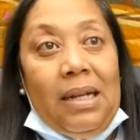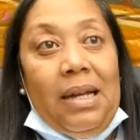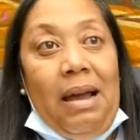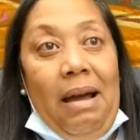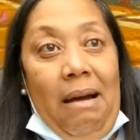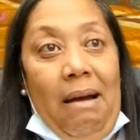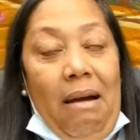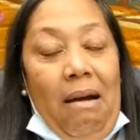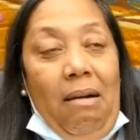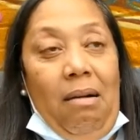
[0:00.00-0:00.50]

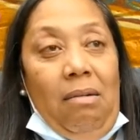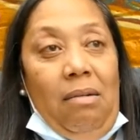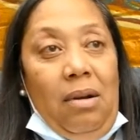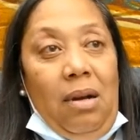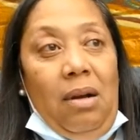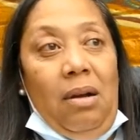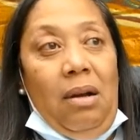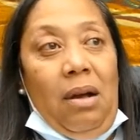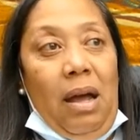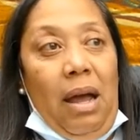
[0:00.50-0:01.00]
Yeah.
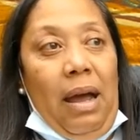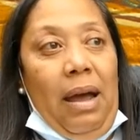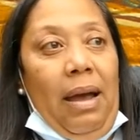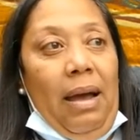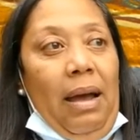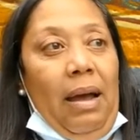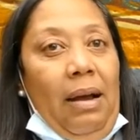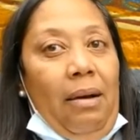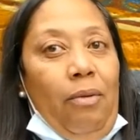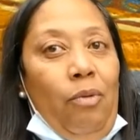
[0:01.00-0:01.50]

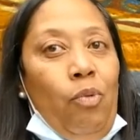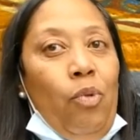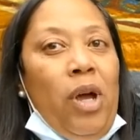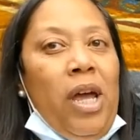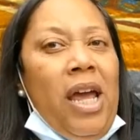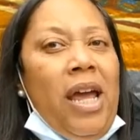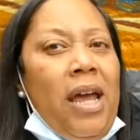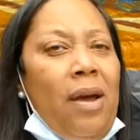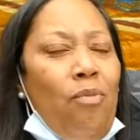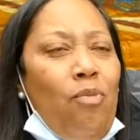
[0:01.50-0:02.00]
And
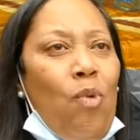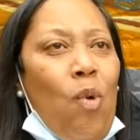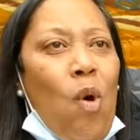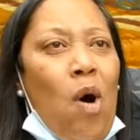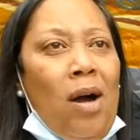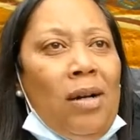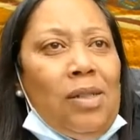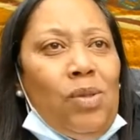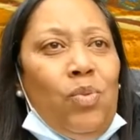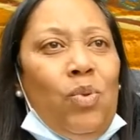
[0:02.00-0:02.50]
we
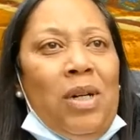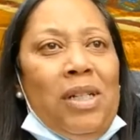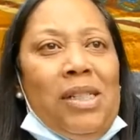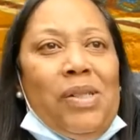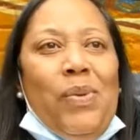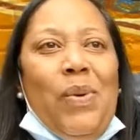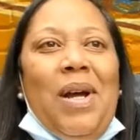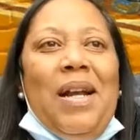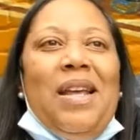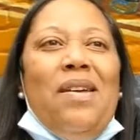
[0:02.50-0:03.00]
walked
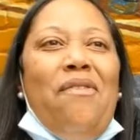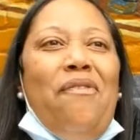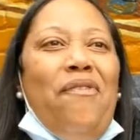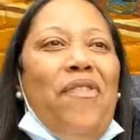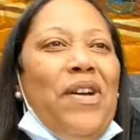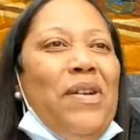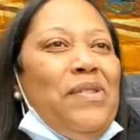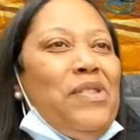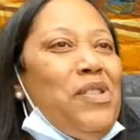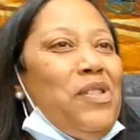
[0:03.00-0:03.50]

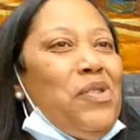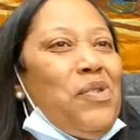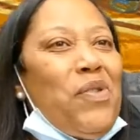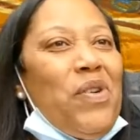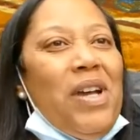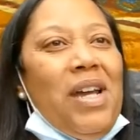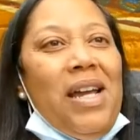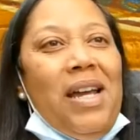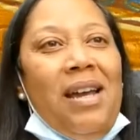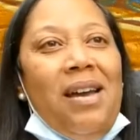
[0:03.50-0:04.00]
125th
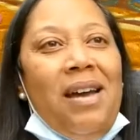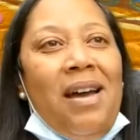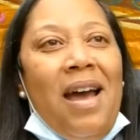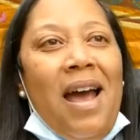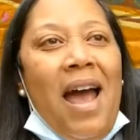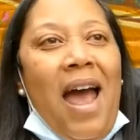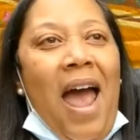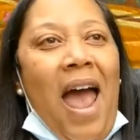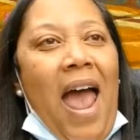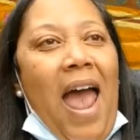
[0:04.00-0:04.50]
Street,
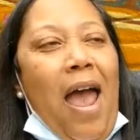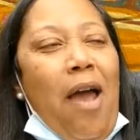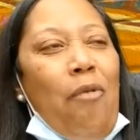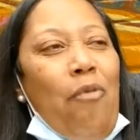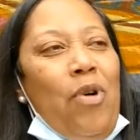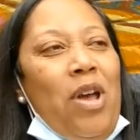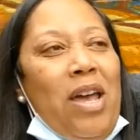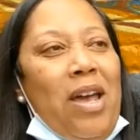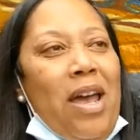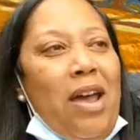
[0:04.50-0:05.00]
and
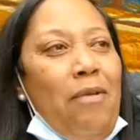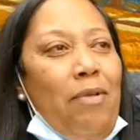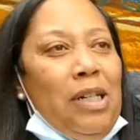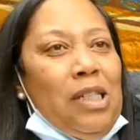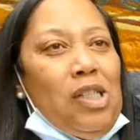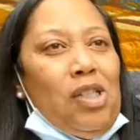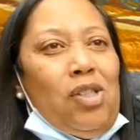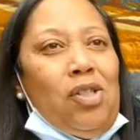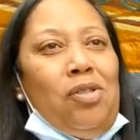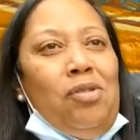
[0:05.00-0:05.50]
it was
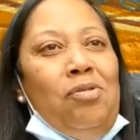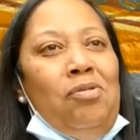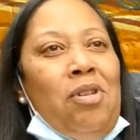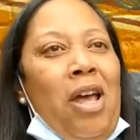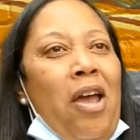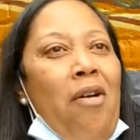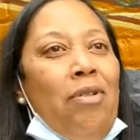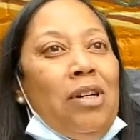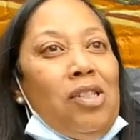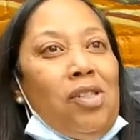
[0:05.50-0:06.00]

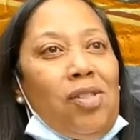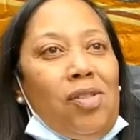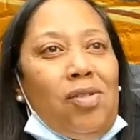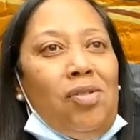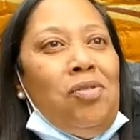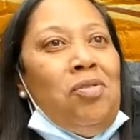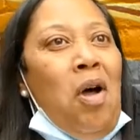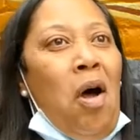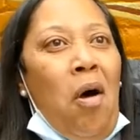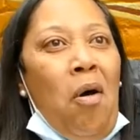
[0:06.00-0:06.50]

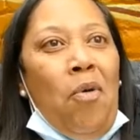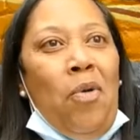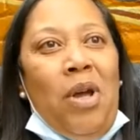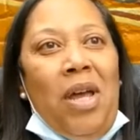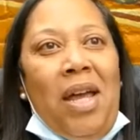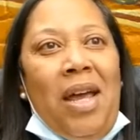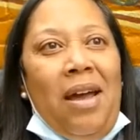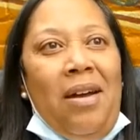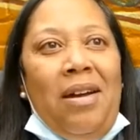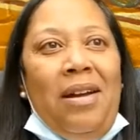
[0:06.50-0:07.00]
snowing,
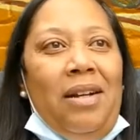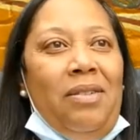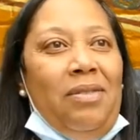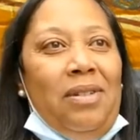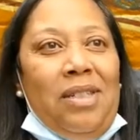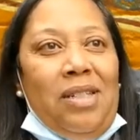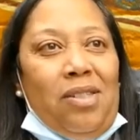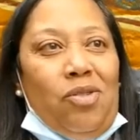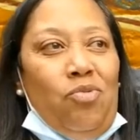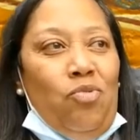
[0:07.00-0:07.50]
and it
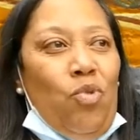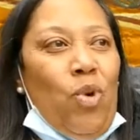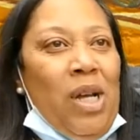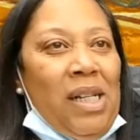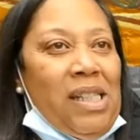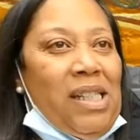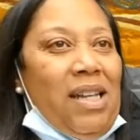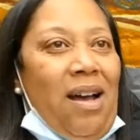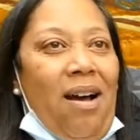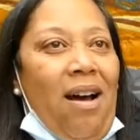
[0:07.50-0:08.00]
was
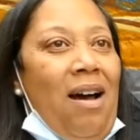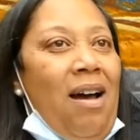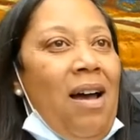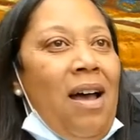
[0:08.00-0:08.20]
winter.